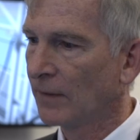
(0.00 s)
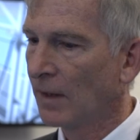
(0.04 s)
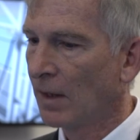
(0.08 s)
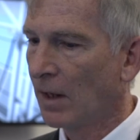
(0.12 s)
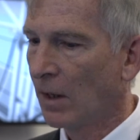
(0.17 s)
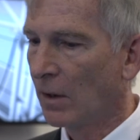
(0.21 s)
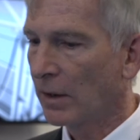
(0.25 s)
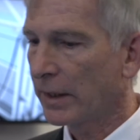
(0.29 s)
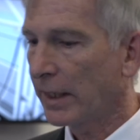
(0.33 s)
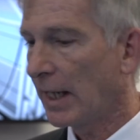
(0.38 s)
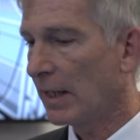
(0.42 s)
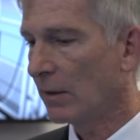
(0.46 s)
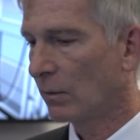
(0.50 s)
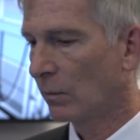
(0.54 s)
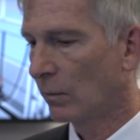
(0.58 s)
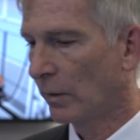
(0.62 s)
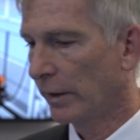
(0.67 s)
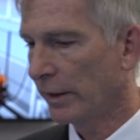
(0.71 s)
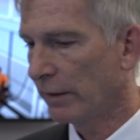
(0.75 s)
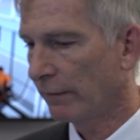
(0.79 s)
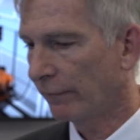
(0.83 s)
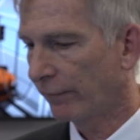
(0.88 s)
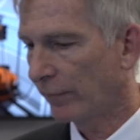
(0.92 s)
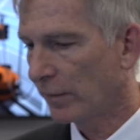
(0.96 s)
Okay,
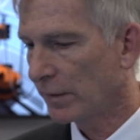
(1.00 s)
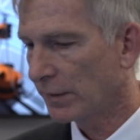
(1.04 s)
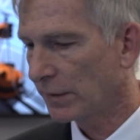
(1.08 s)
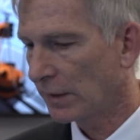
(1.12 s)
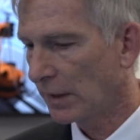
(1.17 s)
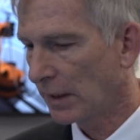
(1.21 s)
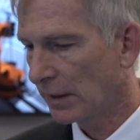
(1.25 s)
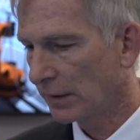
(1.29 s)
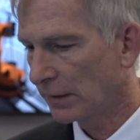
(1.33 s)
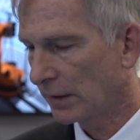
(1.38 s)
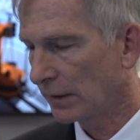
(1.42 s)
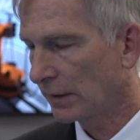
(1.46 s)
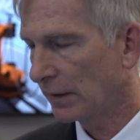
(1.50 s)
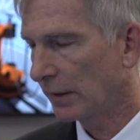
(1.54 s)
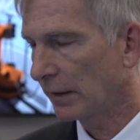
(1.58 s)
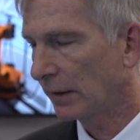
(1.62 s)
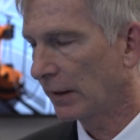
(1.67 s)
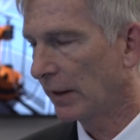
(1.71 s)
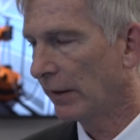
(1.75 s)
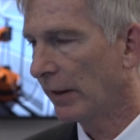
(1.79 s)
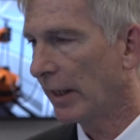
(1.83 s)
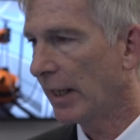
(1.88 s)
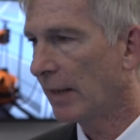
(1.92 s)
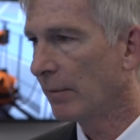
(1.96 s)
one of the first things is that
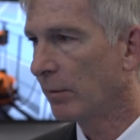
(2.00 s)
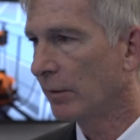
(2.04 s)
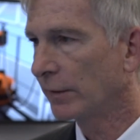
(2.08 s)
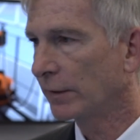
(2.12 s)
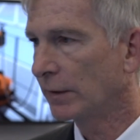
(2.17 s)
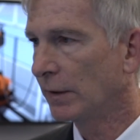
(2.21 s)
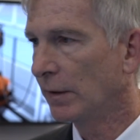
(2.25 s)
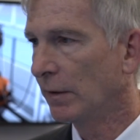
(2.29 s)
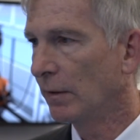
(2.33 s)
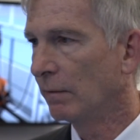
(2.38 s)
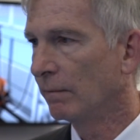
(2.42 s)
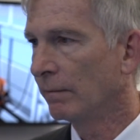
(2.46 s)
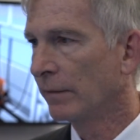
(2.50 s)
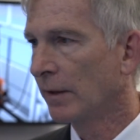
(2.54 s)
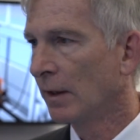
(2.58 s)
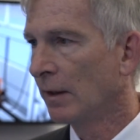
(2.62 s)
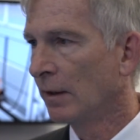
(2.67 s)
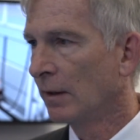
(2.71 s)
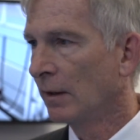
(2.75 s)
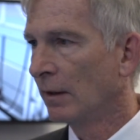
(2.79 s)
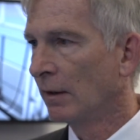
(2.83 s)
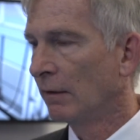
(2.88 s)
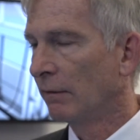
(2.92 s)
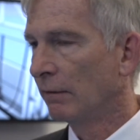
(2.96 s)
they're able to
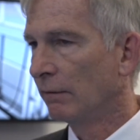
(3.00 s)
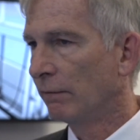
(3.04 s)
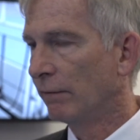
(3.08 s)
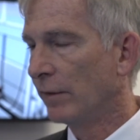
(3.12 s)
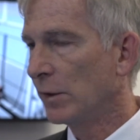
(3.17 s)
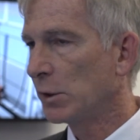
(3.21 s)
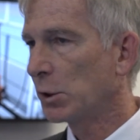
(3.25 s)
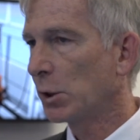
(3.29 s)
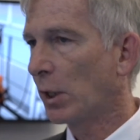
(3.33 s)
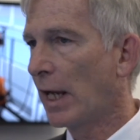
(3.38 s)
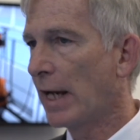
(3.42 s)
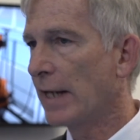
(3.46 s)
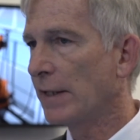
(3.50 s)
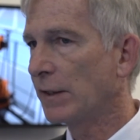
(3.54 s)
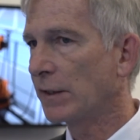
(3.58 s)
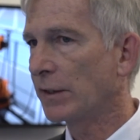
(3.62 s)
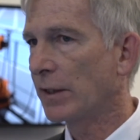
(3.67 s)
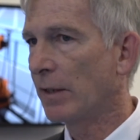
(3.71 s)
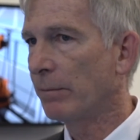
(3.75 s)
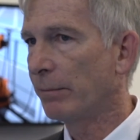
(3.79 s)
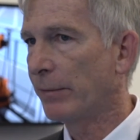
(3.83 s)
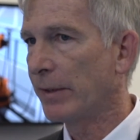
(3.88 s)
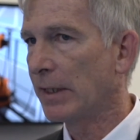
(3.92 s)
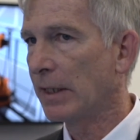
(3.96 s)
visualize
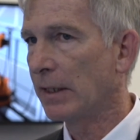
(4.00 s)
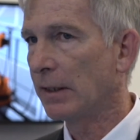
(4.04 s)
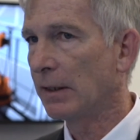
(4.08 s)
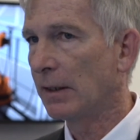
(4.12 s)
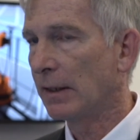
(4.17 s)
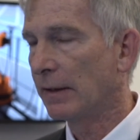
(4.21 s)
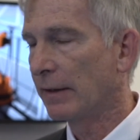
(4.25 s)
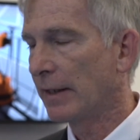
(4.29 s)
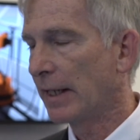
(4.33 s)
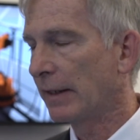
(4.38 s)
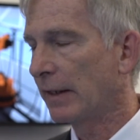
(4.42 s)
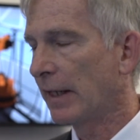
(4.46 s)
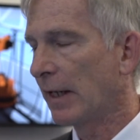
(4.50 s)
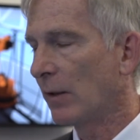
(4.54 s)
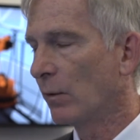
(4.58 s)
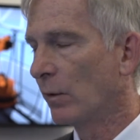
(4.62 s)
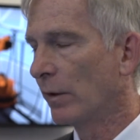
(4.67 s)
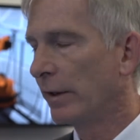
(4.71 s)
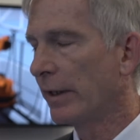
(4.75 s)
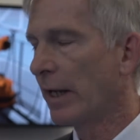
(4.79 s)
something that they were